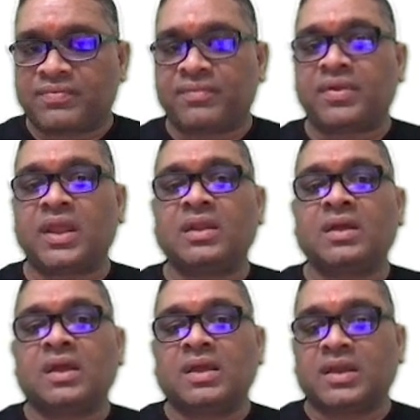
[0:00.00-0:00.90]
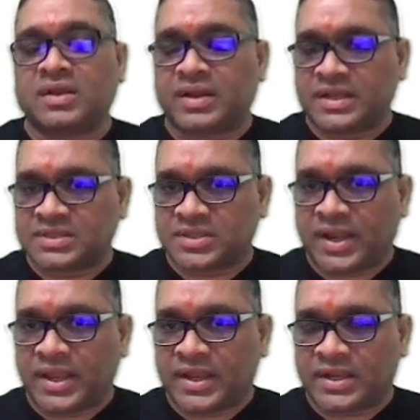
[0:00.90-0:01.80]
15, increased
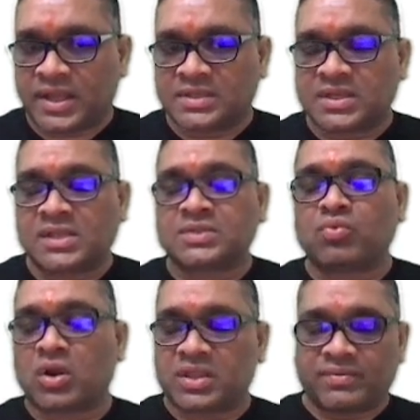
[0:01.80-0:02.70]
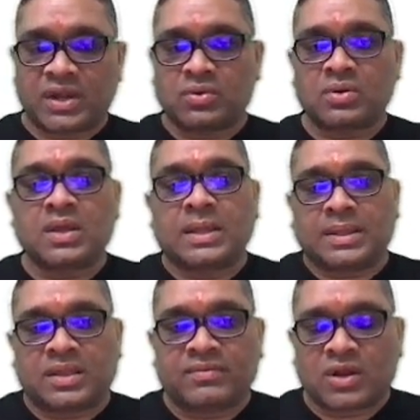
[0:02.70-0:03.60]
CD8 T cells, what they will do?
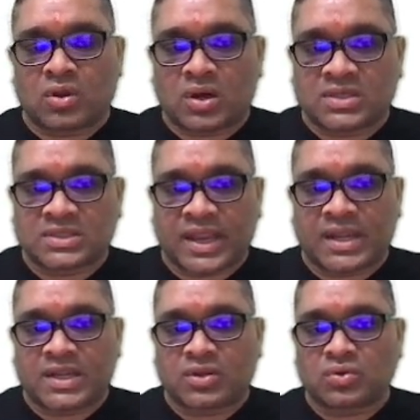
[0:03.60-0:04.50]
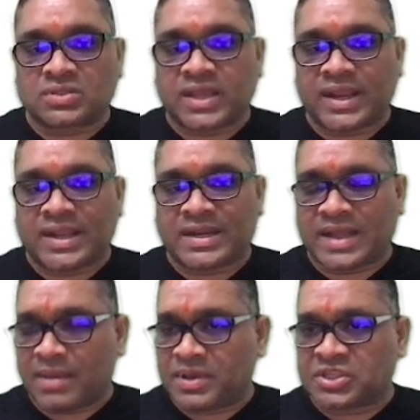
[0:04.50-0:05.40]
They will cause enterocyte
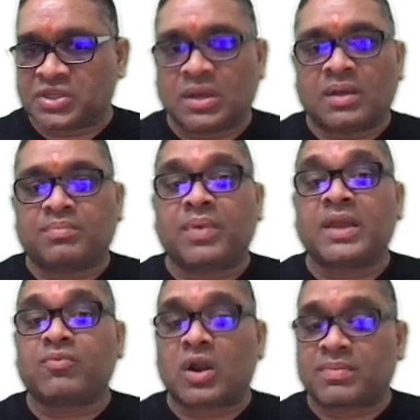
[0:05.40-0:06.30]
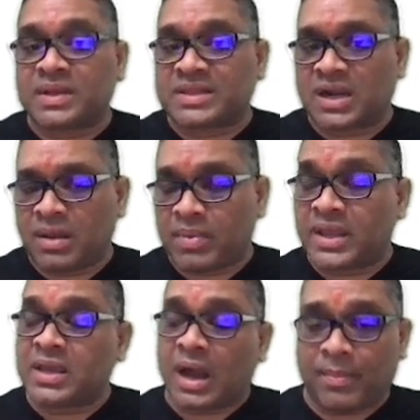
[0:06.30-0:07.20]
damage by what method?
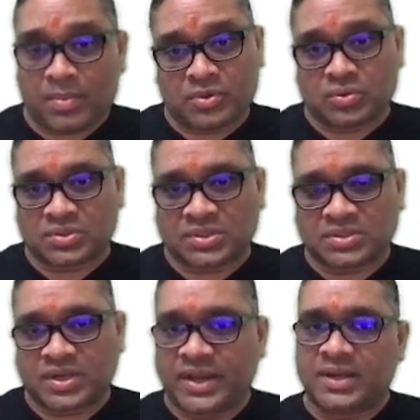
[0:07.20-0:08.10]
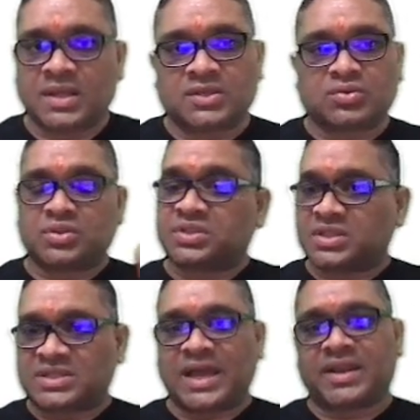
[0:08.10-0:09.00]
By apoptosis, right? So this
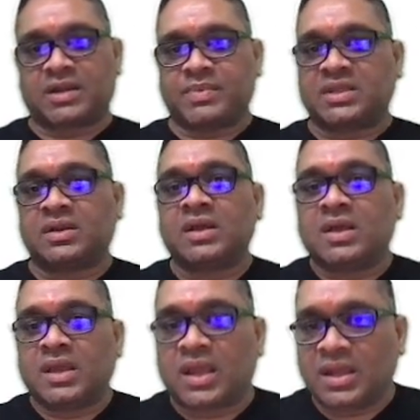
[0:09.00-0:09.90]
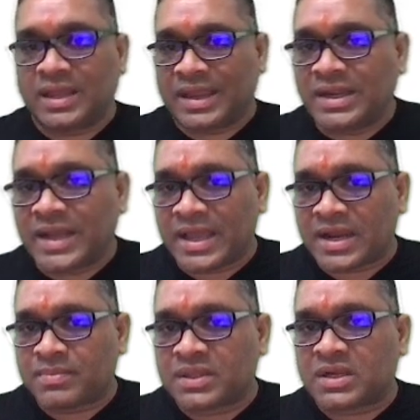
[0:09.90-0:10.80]
is direct method. In
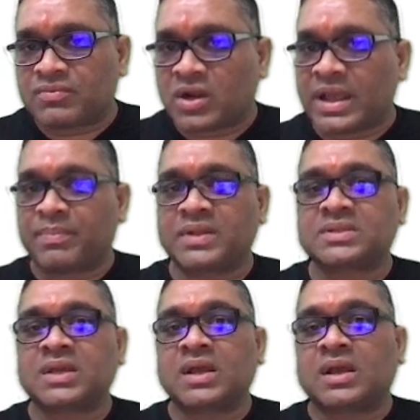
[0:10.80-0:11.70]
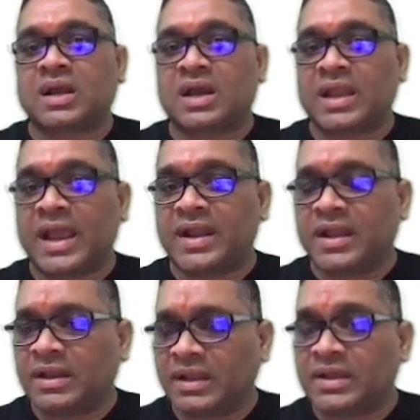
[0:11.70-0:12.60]
indirect method, what happens?
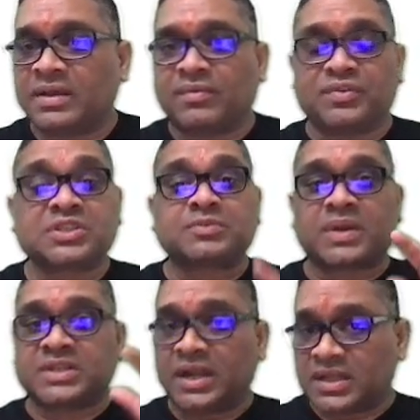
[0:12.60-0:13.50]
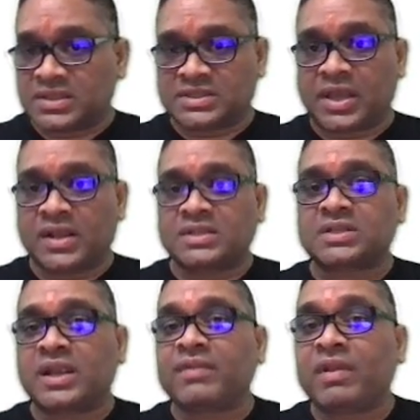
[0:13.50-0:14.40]
Gliadin, which is present in the
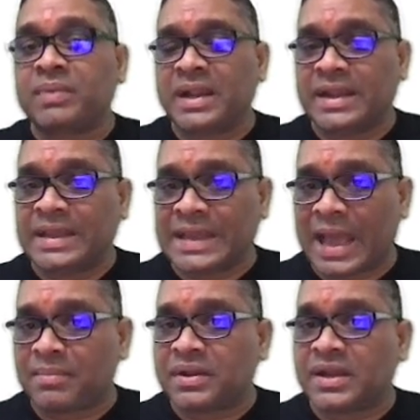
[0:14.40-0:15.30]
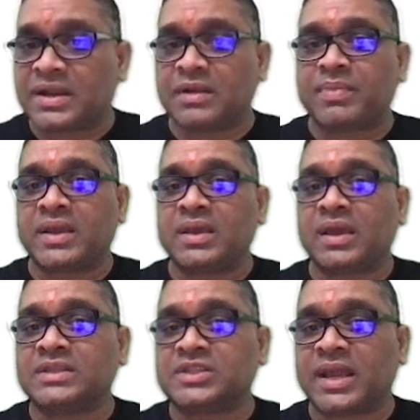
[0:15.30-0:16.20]
cereals, it will be deamidated by
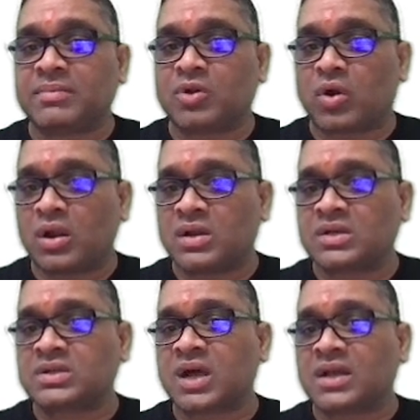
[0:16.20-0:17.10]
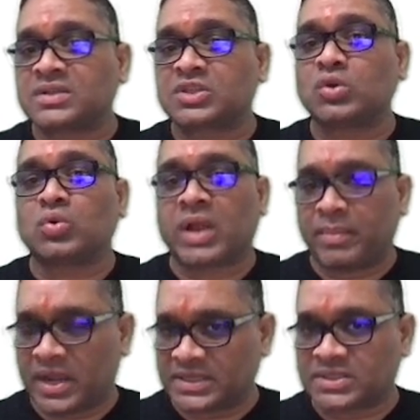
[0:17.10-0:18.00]
enzyme called
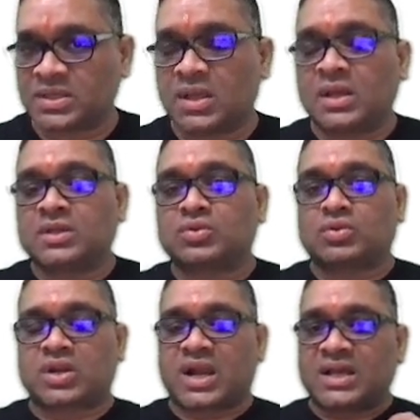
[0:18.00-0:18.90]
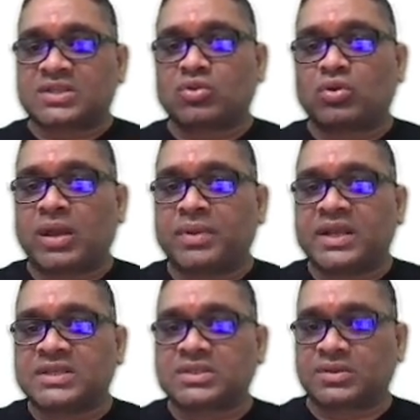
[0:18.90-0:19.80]
transglutaminase. So
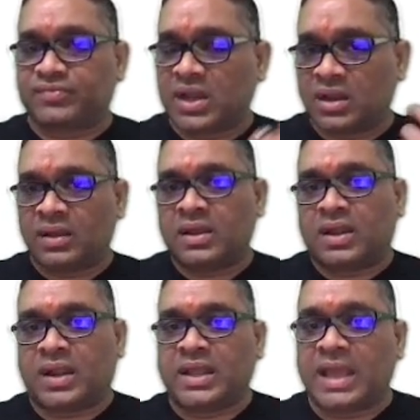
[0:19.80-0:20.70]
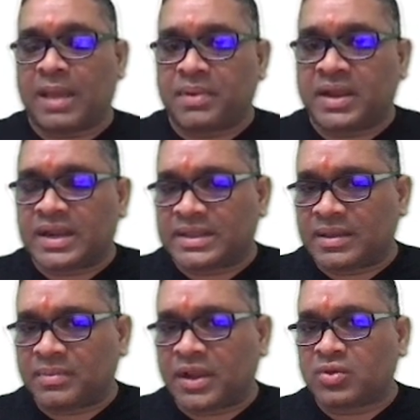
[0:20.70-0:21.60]
transglutaminase will deamidate
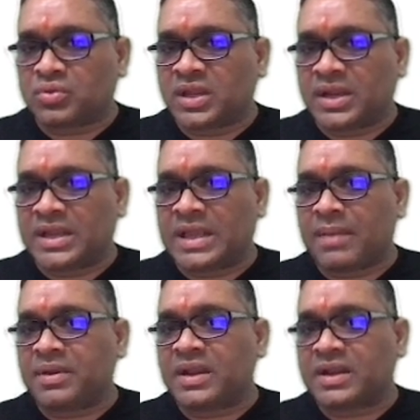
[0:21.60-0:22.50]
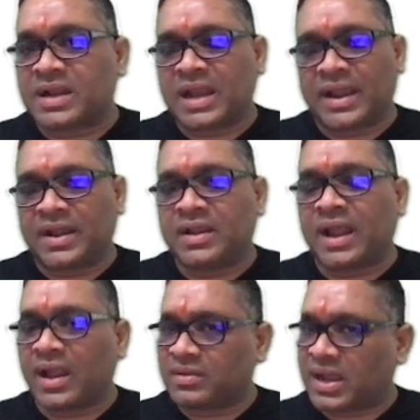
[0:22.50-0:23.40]
them into the deamidated
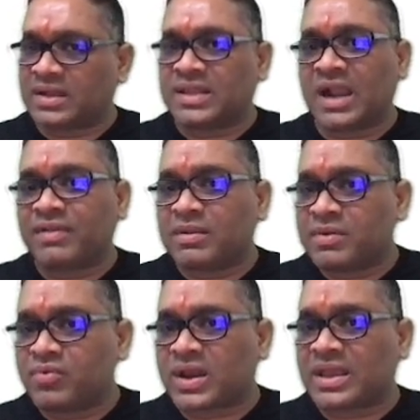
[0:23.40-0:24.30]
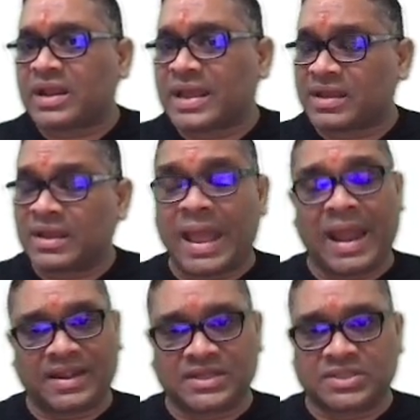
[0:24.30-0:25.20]
gliadin, and that will be working like an
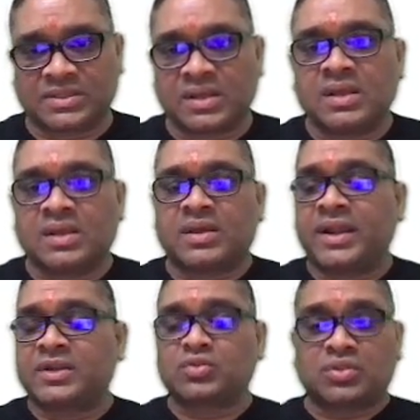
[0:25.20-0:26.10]
antigen, right? So